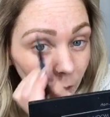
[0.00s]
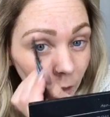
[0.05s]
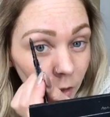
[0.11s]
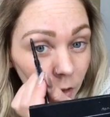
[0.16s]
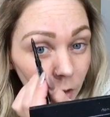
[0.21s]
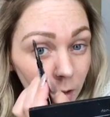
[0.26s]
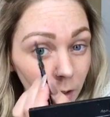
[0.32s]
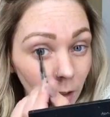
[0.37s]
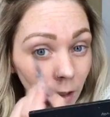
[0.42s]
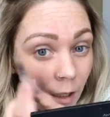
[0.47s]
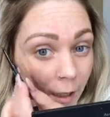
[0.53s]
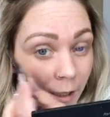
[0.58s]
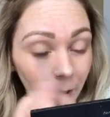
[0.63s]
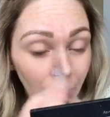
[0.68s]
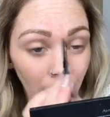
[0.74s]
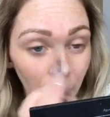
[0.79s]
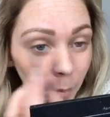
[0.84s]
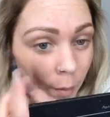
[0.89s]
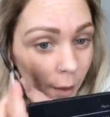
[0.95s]
Just
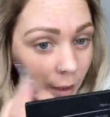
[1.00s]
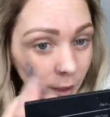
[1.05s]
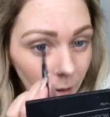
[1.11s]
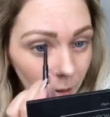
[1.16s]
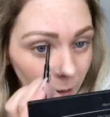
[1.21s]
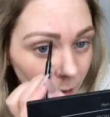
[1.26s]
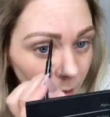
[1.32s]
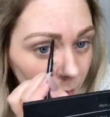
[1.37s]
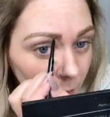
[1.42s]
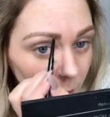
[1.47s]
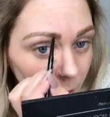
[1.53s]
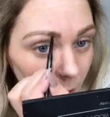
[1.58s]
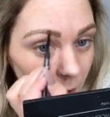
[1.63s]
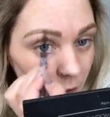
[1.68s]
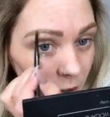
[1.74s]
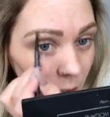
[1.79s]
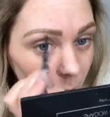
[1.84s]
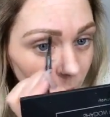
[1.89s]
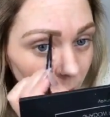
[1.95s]
lightly, barely even
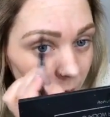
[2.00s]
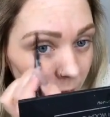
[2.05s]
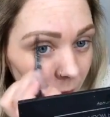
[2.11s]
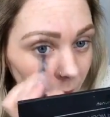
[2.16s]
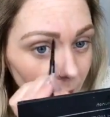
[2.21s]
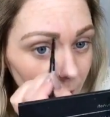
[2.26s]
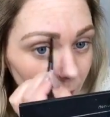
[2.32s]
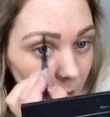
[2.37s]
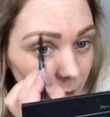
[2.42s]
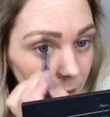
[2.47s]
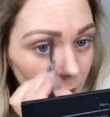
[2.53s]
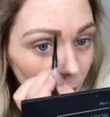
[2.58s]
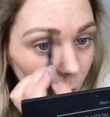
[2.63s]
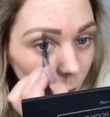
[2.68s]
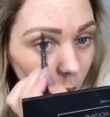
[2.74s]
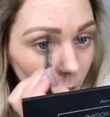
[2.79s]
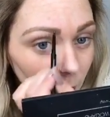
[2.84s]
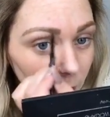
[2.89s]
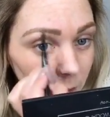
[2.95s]
touching my face. I don't
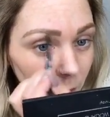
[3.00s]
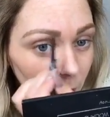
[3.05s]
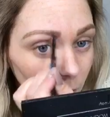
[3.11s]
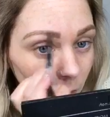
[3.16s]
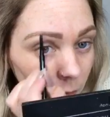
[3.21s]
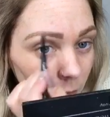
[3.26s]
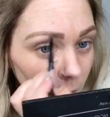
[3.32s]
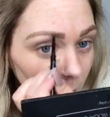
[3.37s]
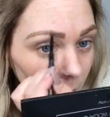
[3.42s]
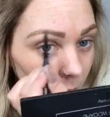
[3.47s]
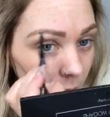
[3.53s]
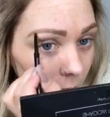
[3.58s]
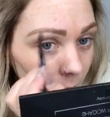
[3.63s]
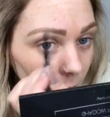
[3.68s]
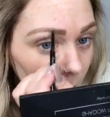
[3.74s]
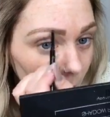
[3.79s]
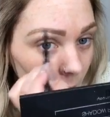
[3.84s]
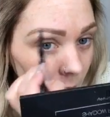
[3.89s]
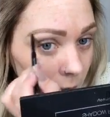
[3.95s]
want it to look really
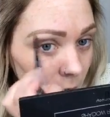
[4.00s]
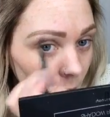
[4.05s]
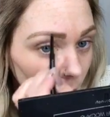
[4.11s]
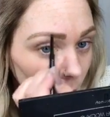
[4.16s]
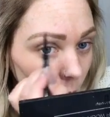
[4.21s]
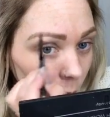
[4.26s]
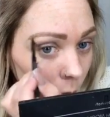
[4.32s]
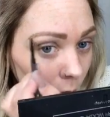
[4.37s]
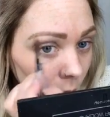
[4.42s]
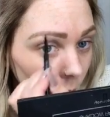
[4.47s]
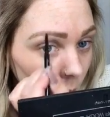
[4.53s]
thick, and I know